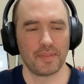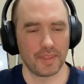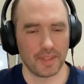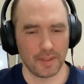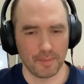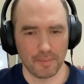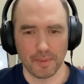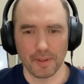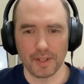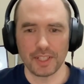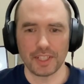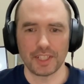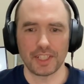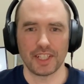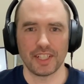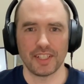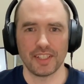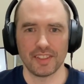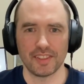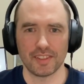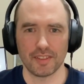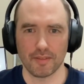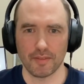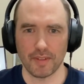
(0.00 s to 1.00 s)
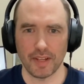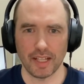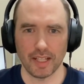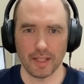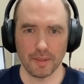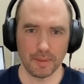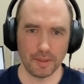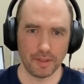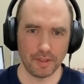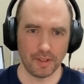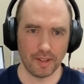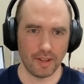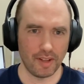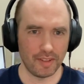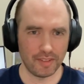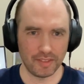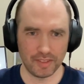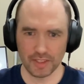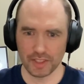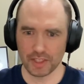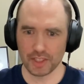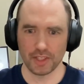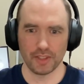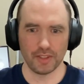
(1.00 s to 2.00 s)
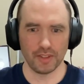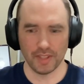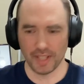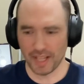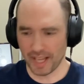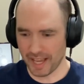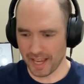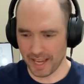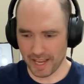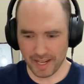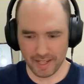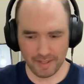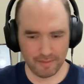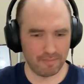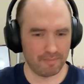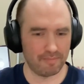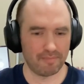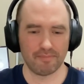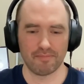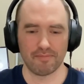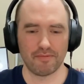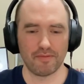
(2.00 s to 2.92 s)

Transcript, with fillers: The Breach is available on digital and